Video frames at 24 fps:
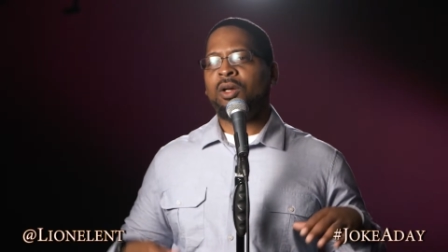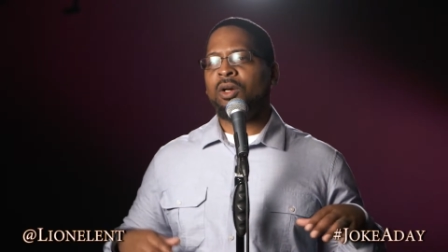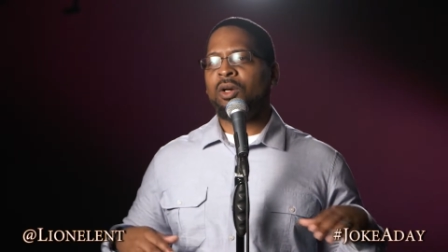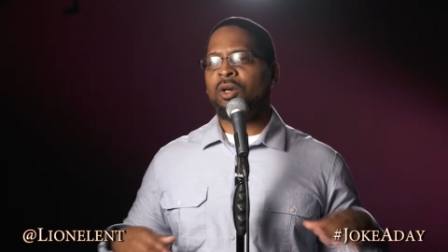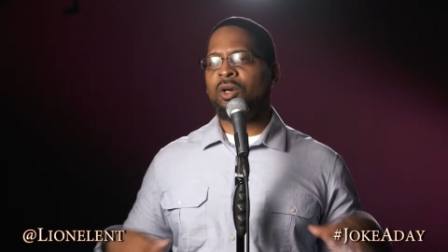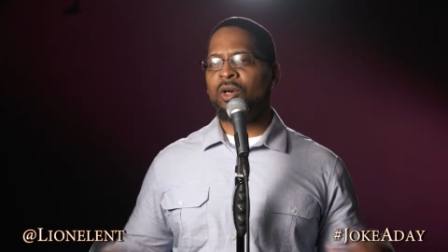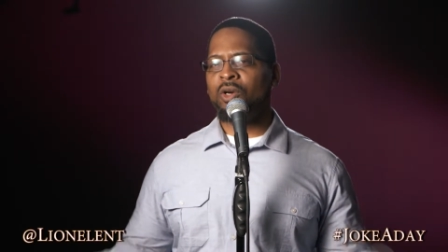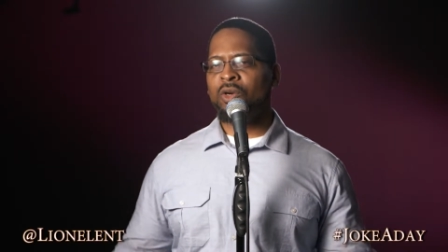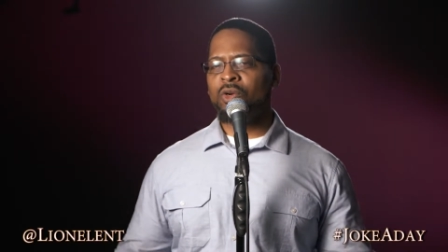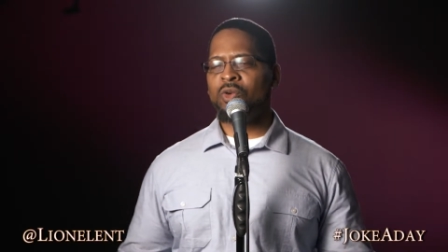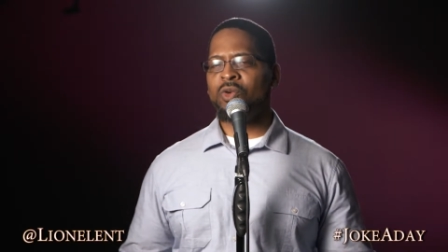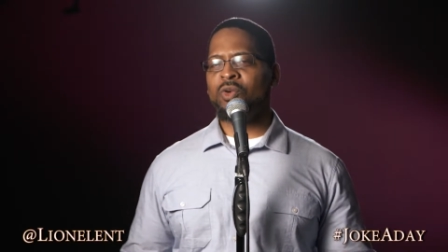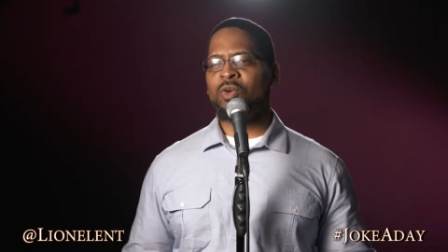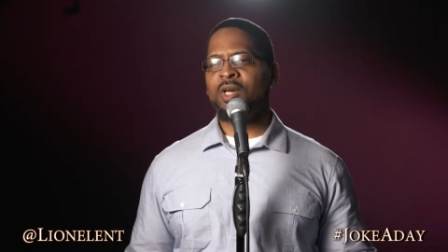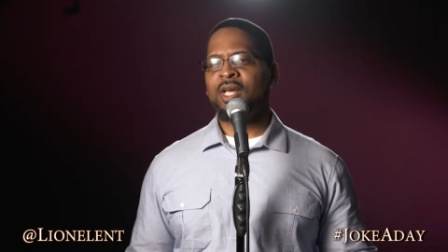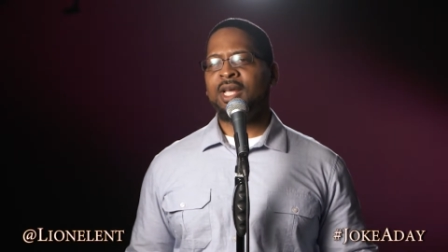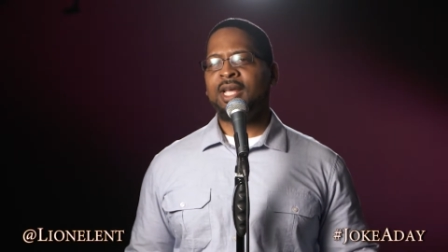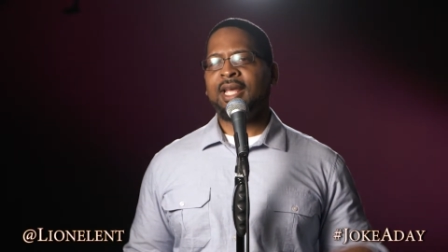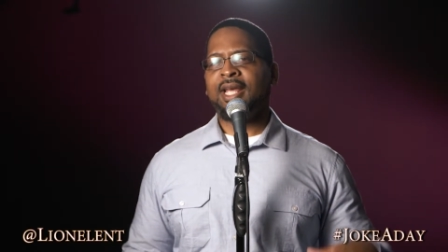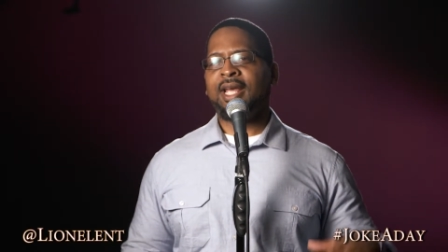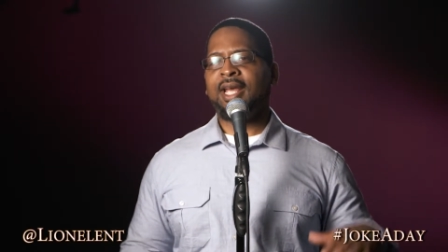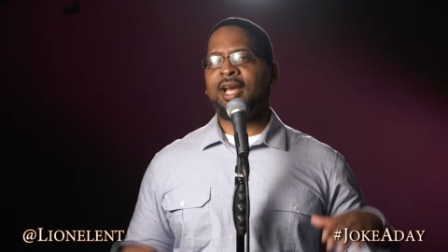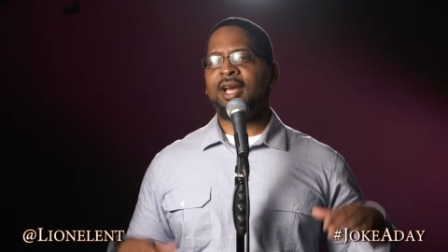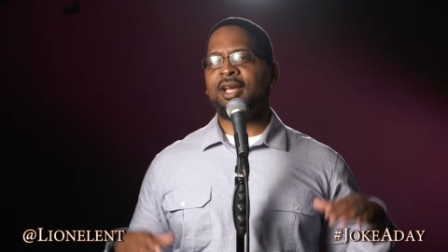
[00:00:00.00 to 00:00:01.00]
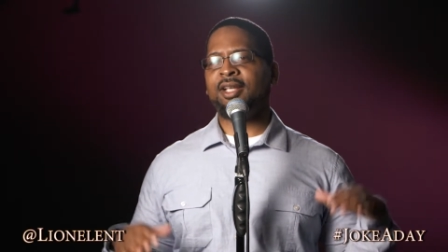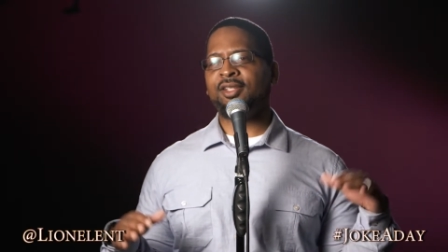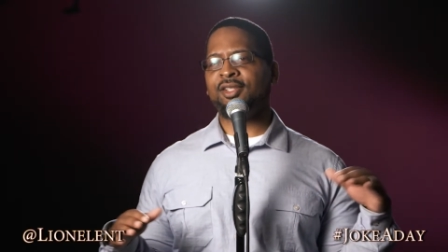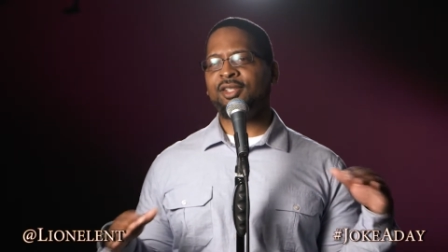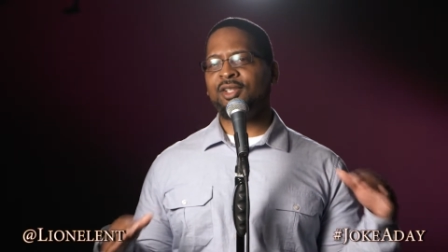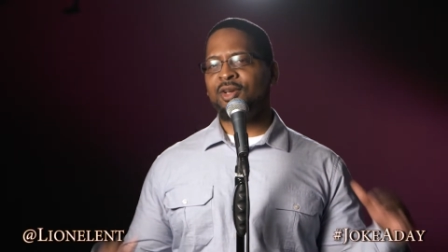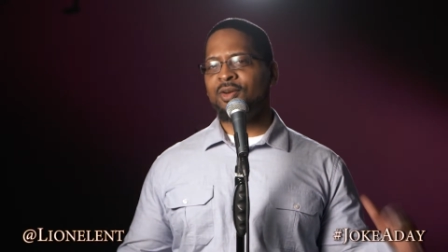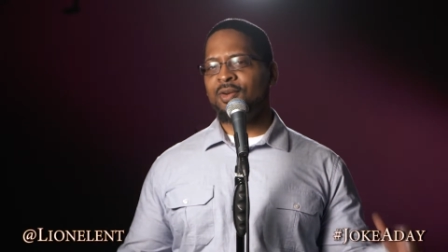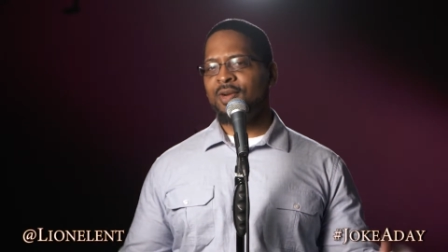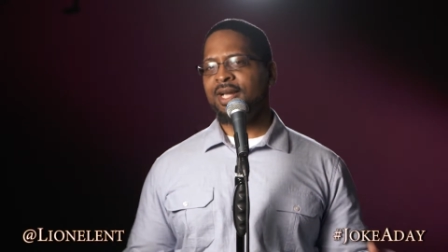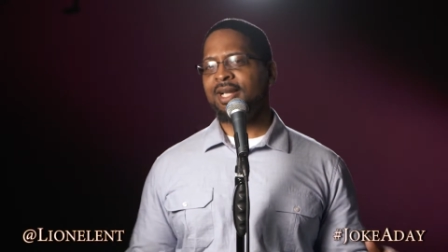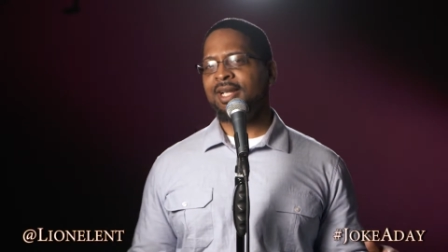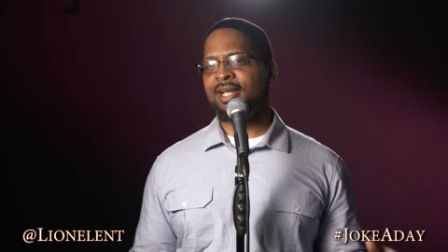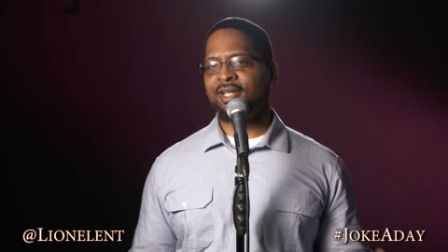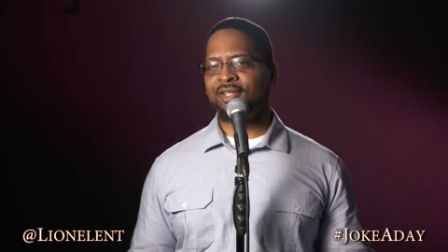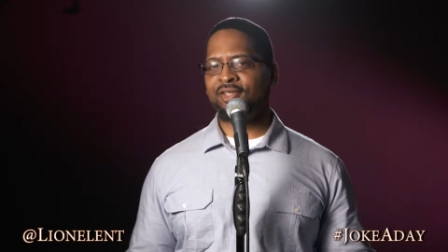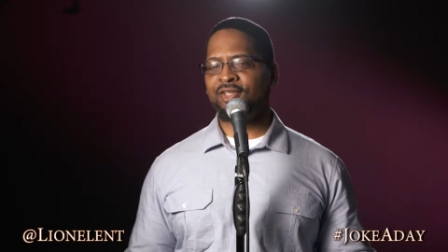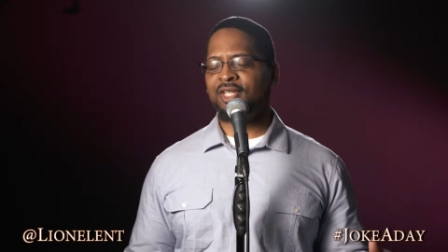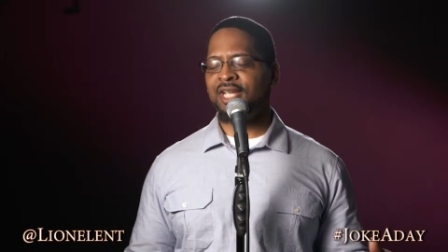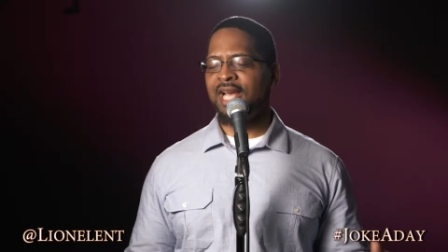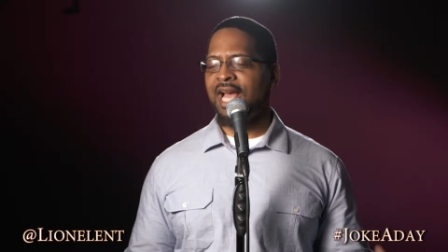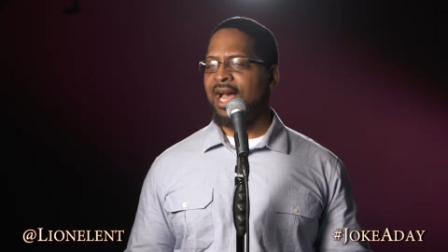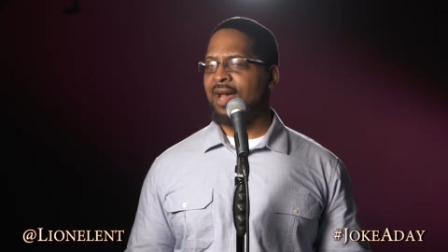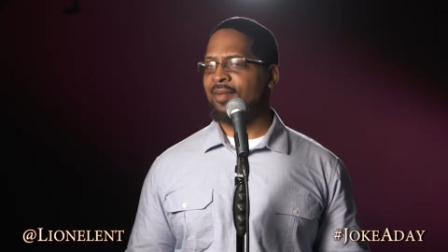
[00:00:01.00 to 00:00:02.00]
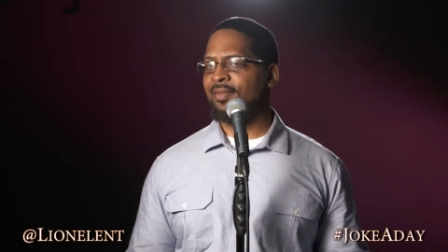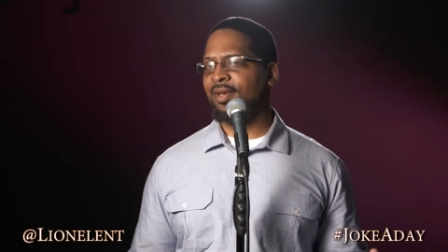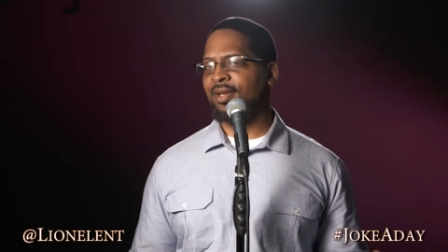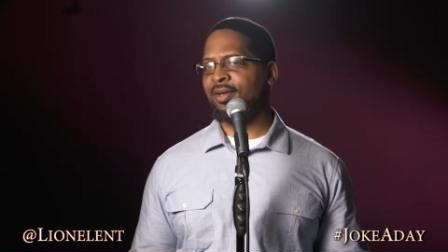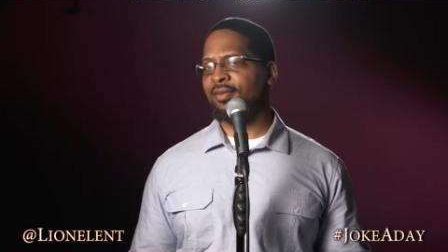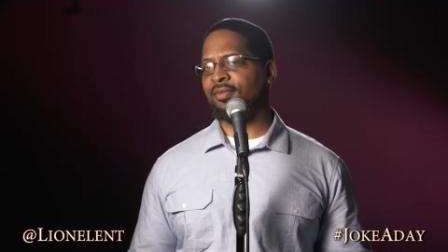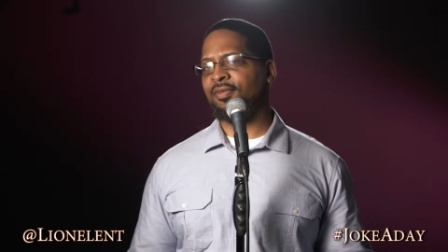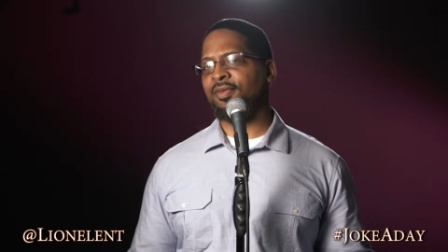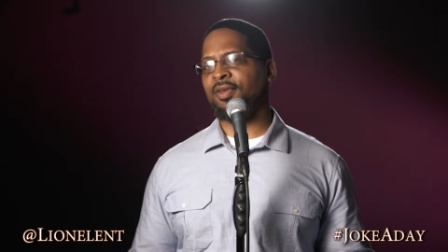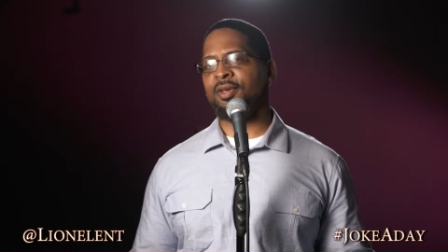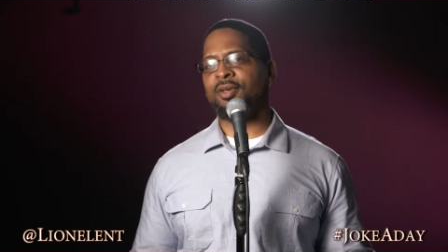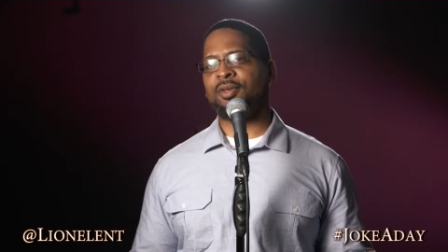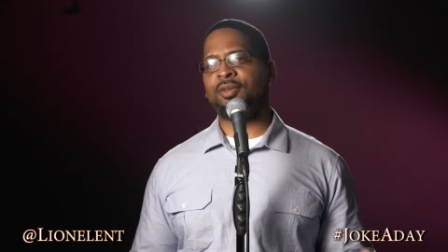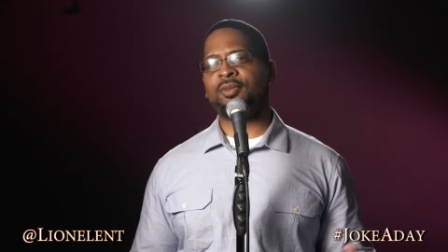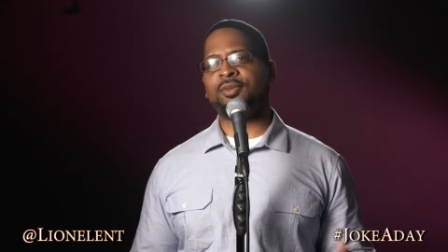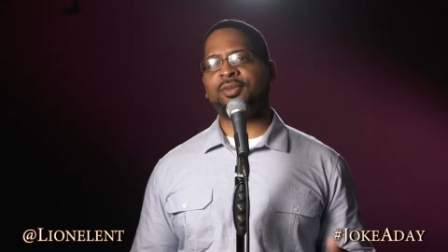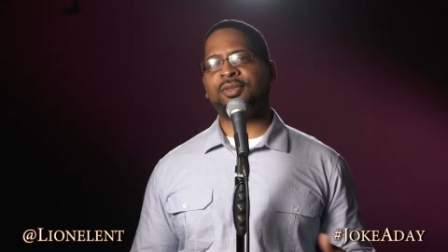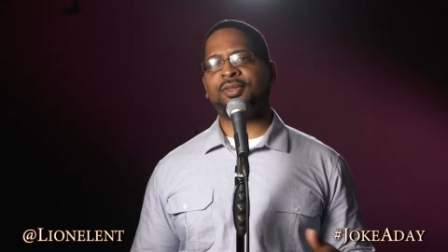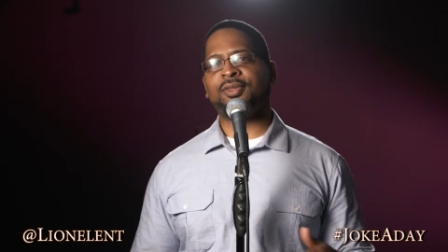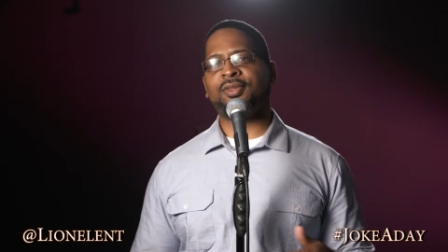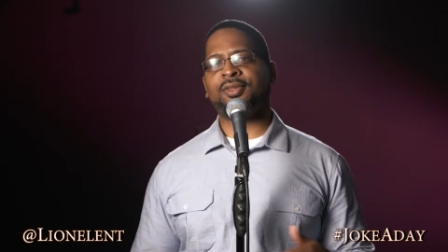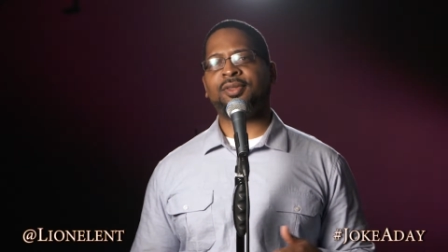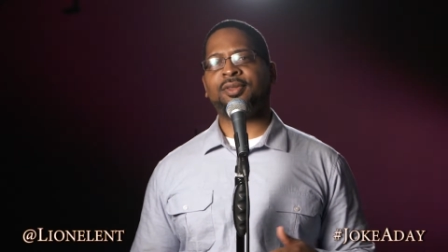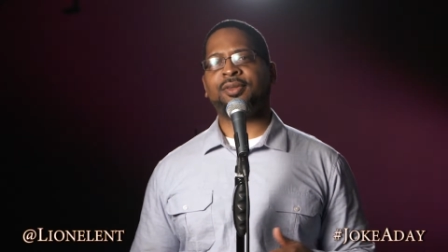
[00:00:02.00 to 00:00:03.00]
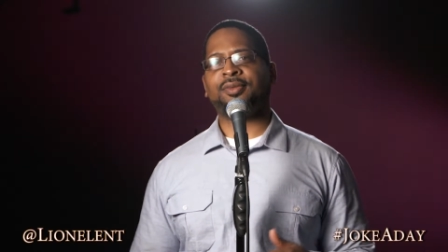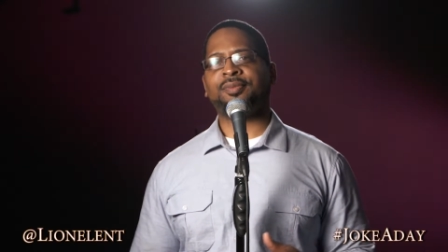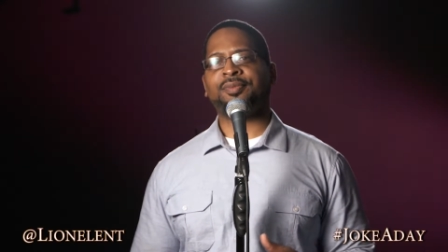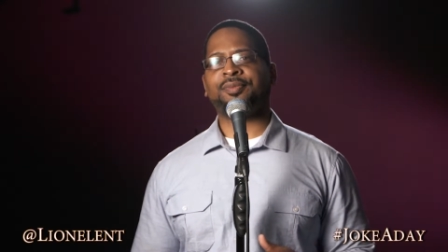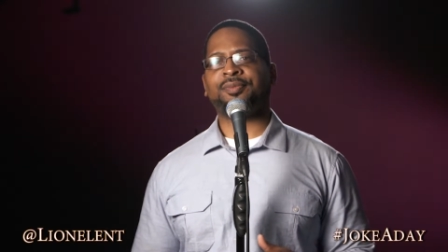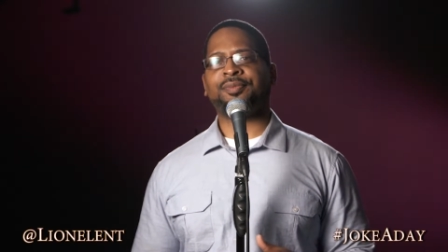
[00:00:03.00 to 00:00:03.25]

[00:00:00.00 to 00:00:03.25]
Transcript: Who is doing these job interviews?